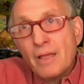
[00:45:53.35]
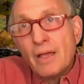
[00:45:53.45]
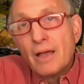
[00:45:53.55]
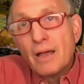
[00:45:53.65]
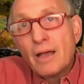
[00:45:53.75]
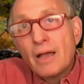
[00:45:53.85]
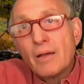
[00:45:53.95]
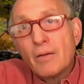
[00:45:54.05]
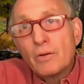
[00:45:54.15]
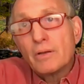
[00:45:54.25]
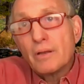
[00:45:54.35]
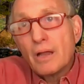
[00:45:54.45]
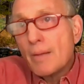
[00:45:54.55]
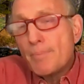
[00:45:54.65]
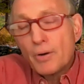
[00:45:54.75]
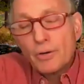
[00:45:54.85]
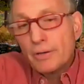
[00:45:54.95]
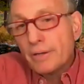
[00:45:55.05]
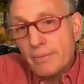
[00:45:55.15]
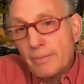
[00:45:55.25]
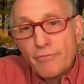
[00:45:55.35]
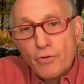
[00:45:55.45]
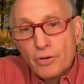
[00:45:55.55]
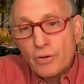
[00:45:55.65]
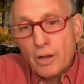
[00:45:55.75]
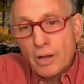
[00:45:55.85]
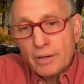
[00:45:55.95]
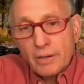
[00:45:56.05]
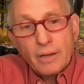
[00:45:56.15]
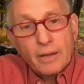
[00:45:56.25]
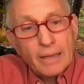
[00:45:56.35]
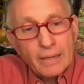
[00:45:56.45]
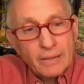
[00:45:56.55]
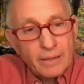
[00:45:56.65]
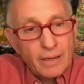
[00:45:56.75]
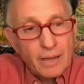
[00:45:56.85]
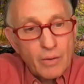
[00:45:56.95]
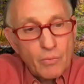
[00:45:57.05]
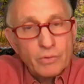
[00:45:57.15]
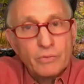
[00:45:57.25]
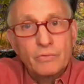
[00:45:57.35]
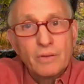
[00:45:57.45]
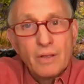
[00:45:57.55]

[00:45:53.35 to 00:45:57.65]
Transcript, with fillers: uh, or up early before dawn, and uh, I was